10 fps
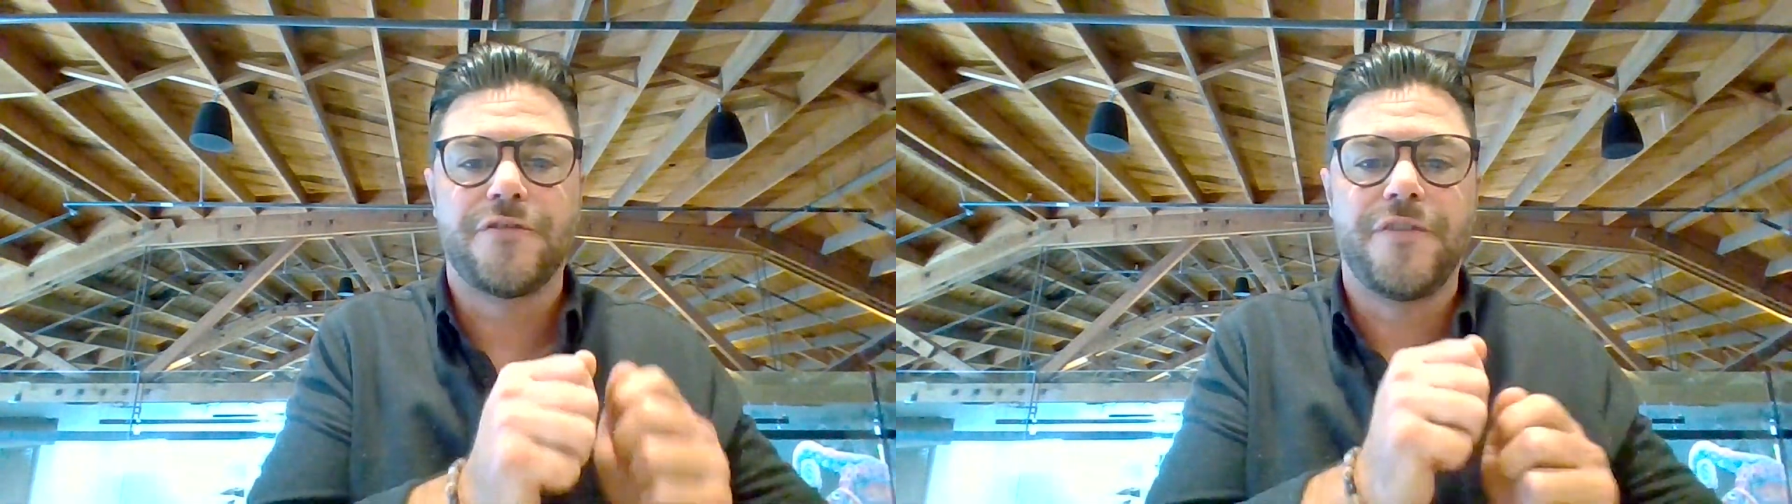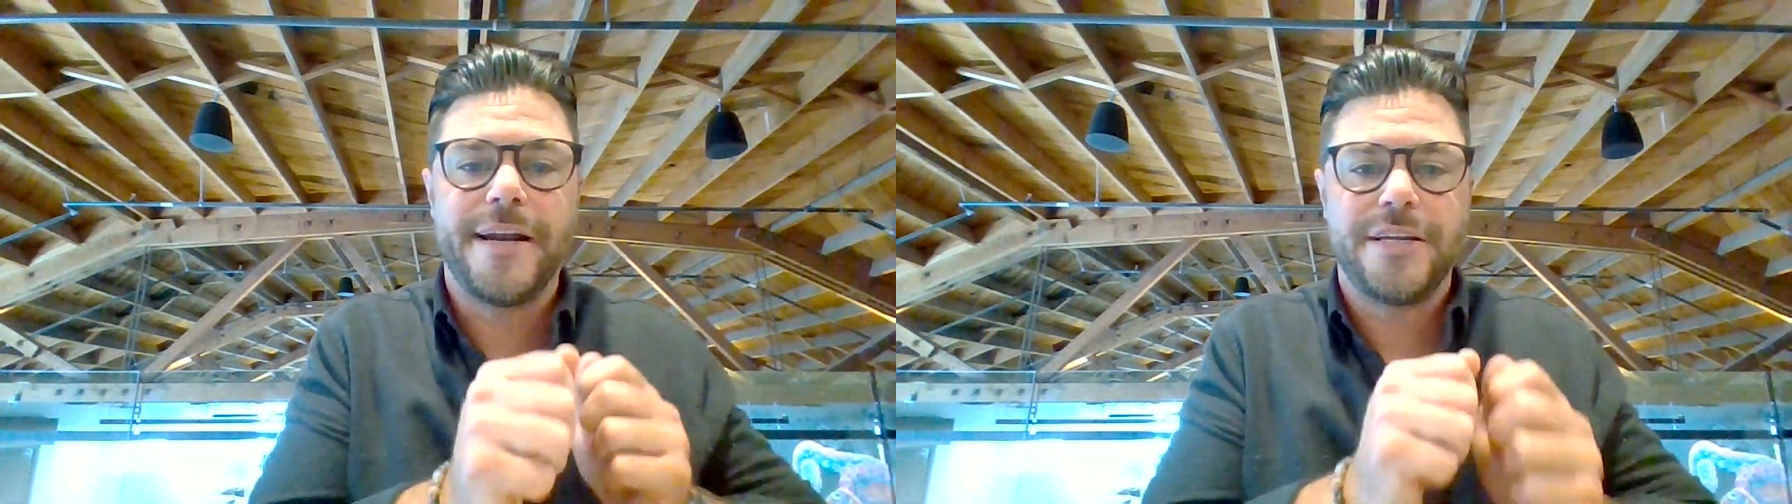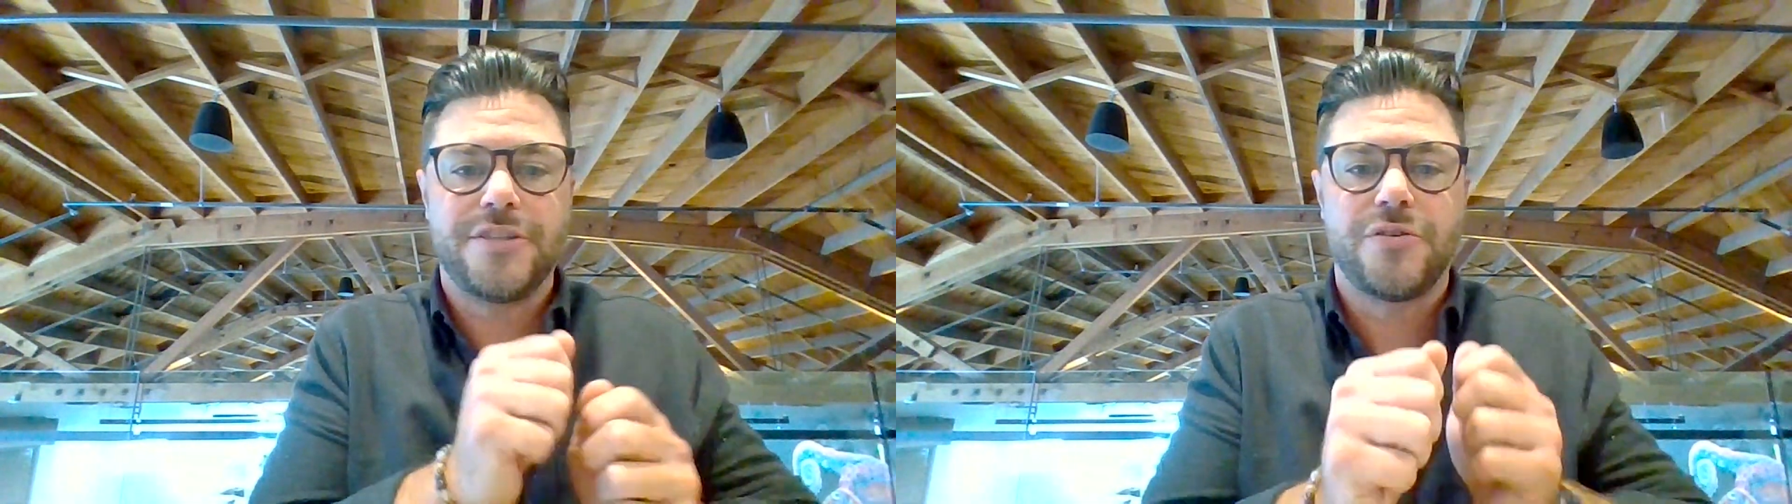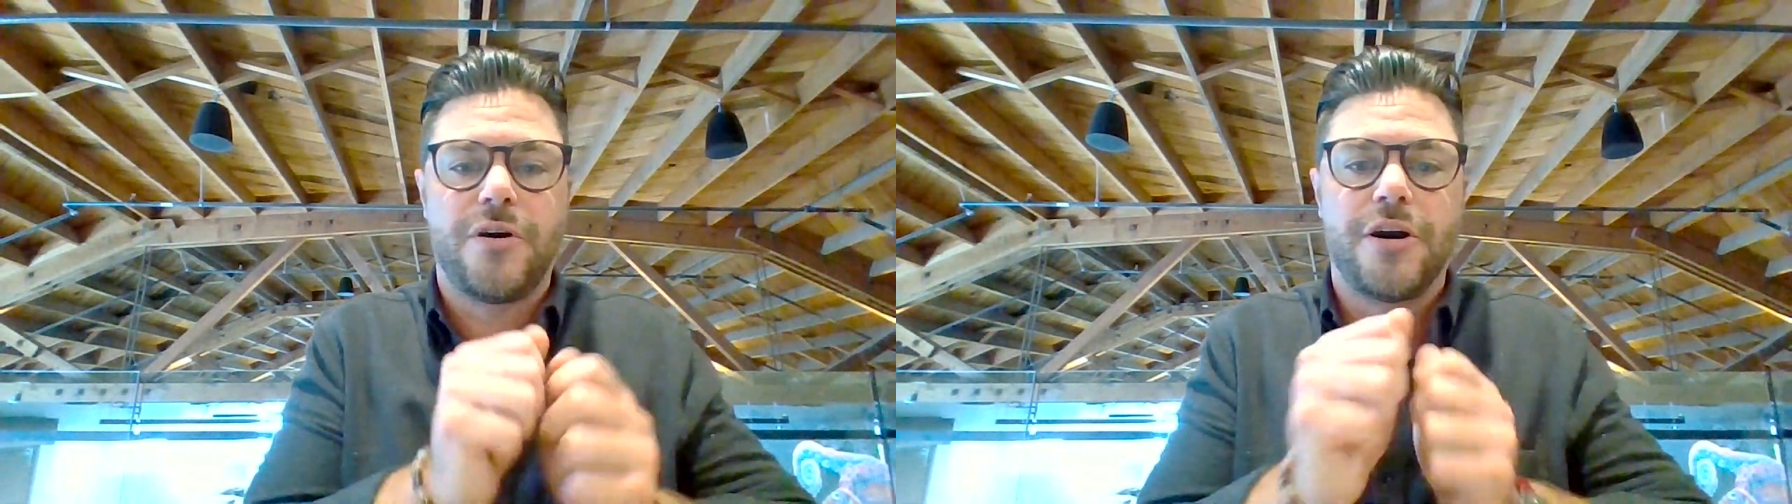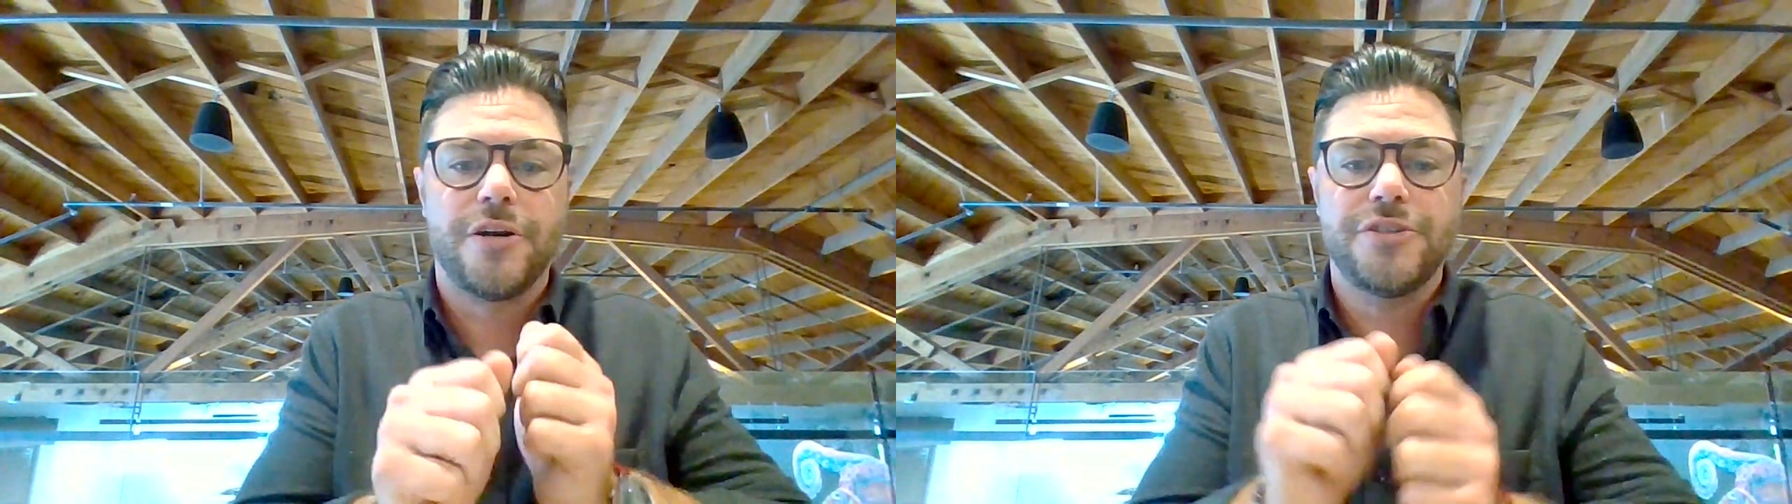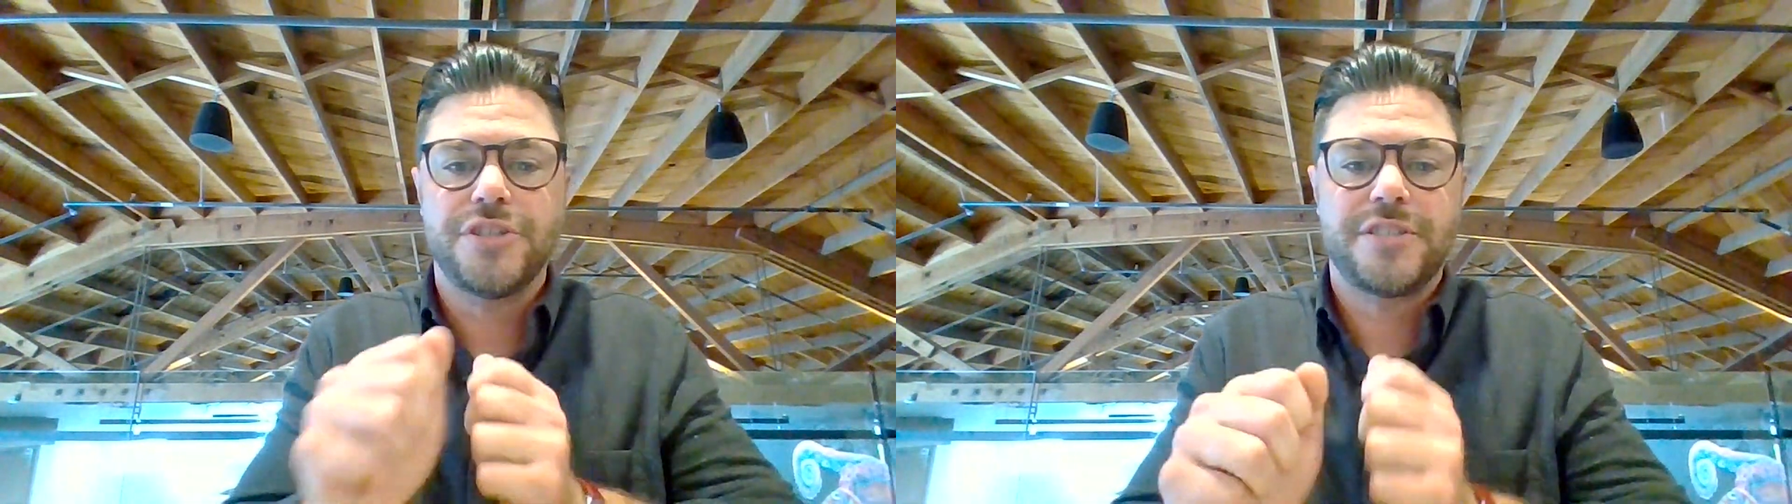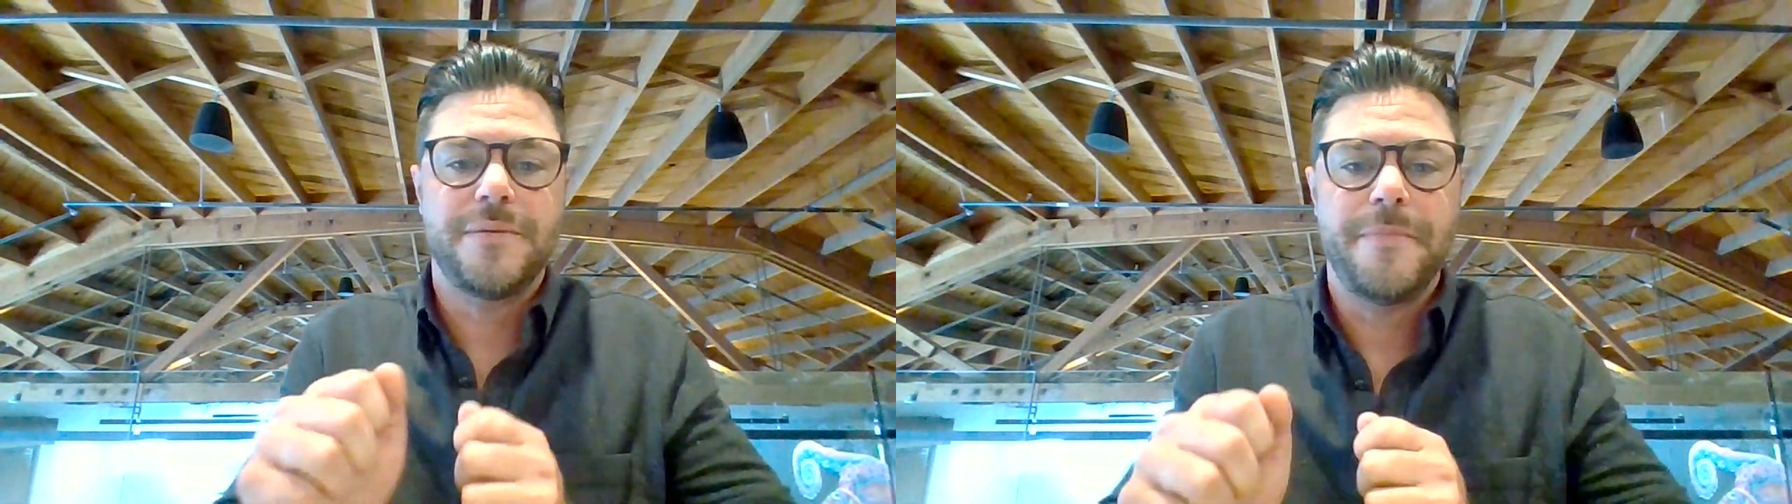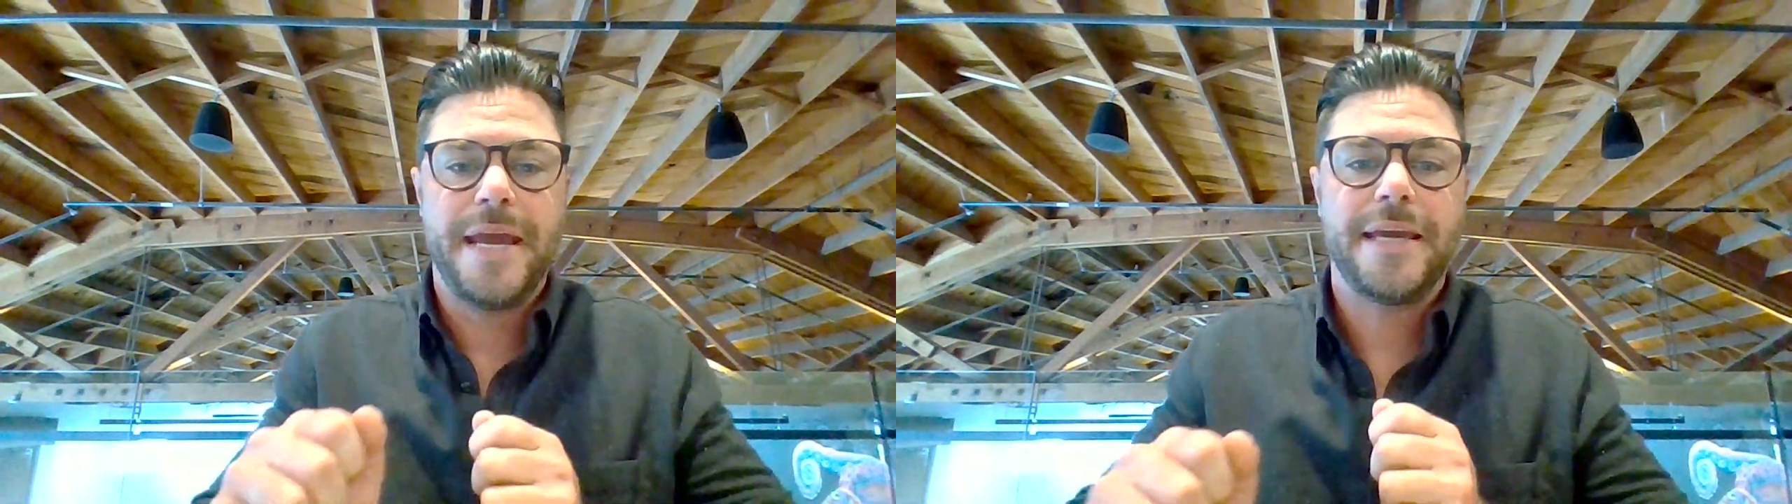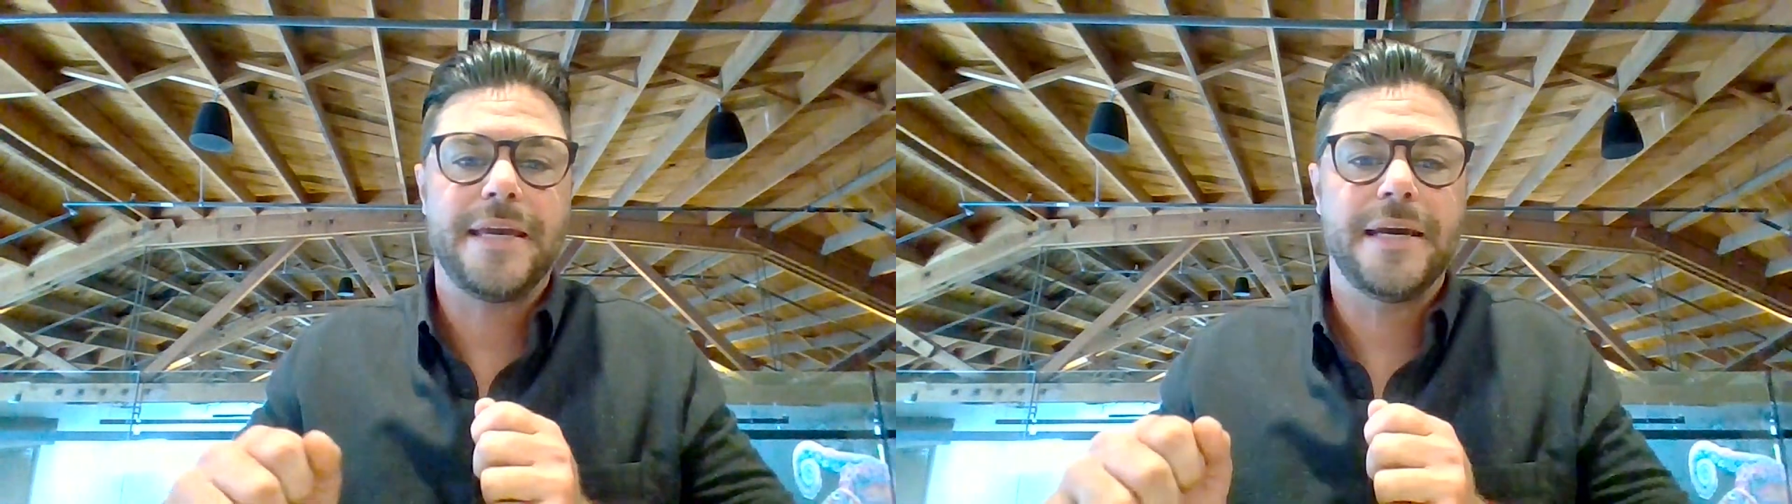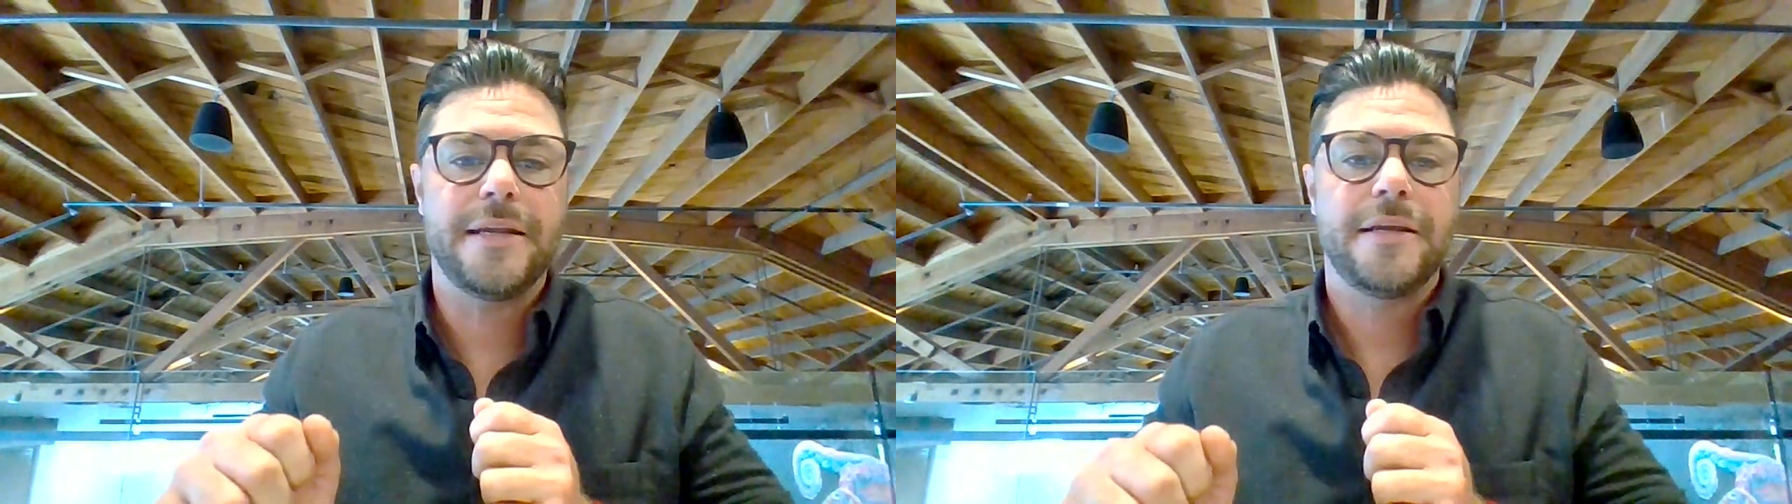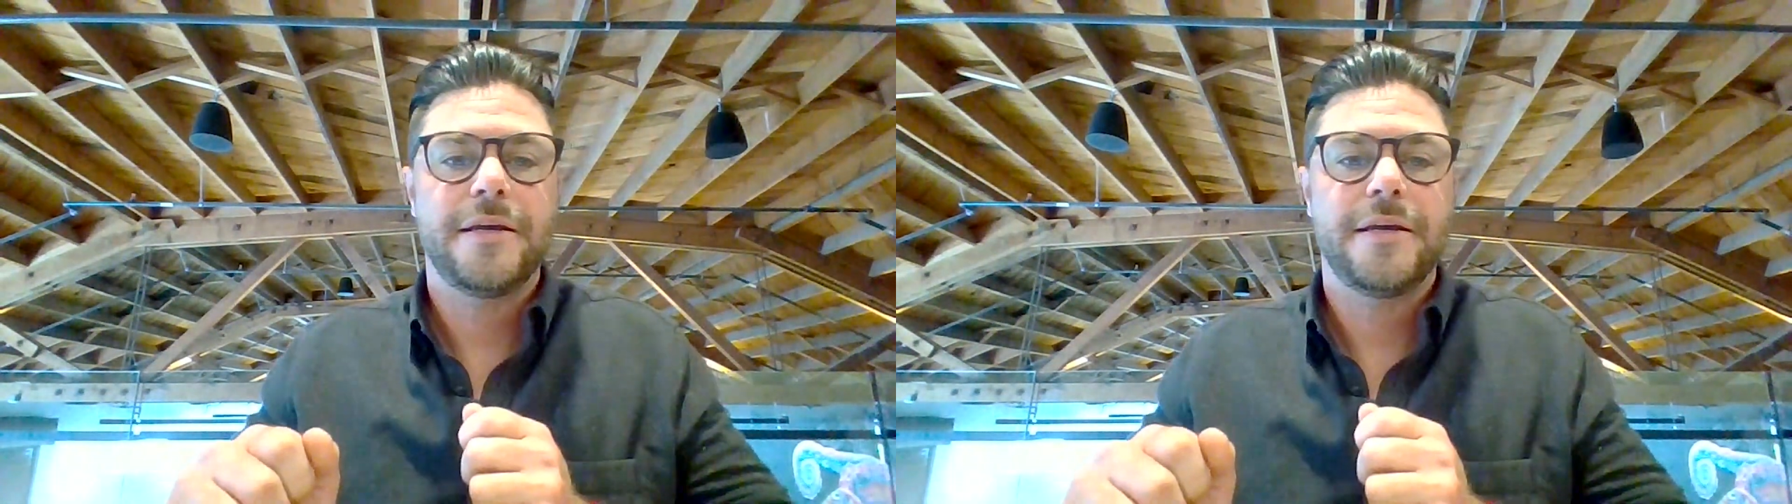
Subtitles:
fighting so hard just to make it,